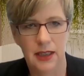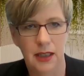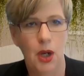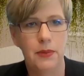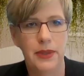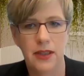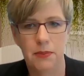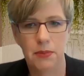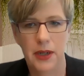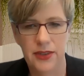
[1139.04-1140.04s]
hoping
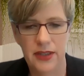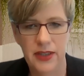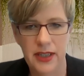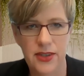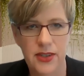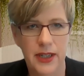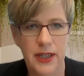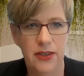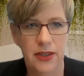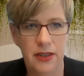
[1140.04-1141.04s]
that productivity is
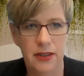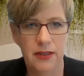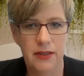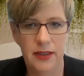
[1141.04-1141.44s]
greater than